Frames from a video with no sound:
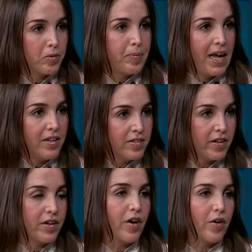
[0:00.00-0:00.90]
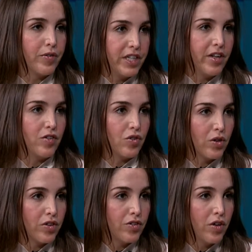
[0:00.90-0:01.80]
base in our retail
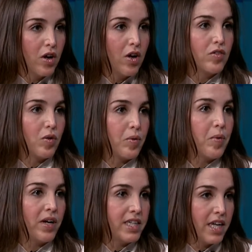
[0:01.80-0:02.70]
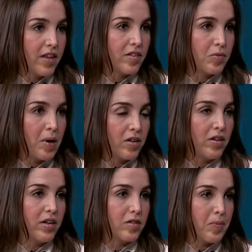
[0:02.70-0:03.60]
stores. So we want to take this model
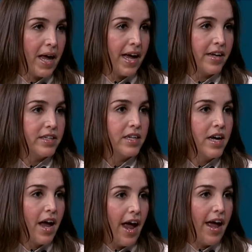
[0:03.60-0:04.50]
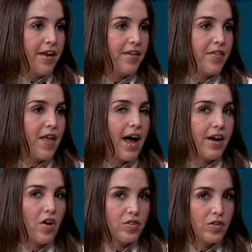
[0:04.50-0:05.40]
and expand. And that
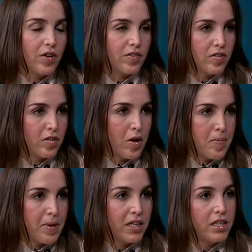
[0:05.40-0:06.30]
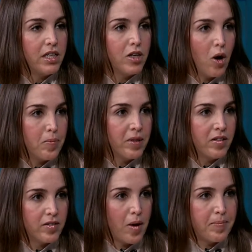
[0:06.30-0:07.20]
also gives us the ability to open
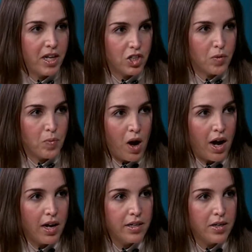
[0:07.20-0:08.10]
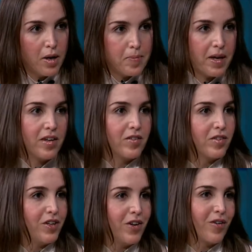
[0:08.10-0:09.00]
this up nationwide, because,
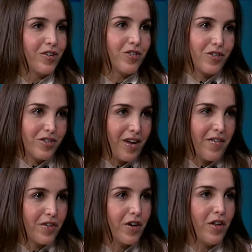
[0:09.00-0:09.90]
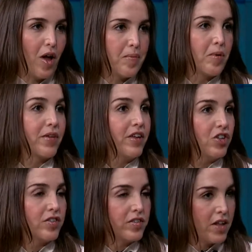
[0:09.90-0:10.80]
you know, our stores cover a lot more than
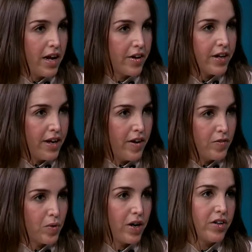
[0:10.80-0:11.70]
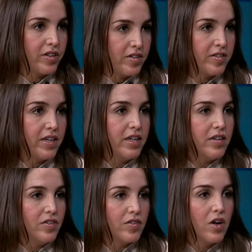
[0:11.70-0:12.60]
just the area of where our DC
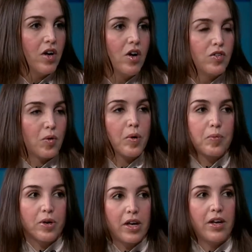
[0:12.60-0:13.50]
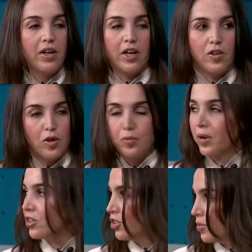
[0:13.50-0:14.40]
is. Mm-hmm. So we're working in close
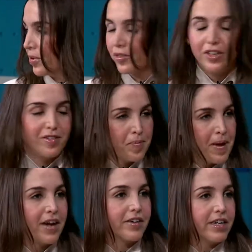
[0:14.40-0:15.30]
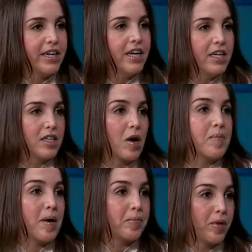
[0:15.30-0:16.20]
partnership with Greyston Bakery to come
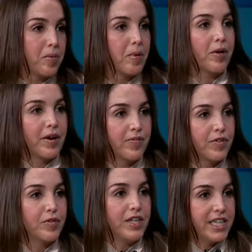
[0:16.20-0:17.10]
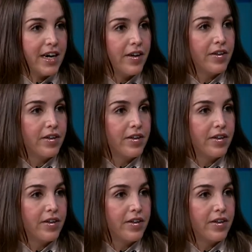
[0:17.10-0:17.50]
up with a program for retail.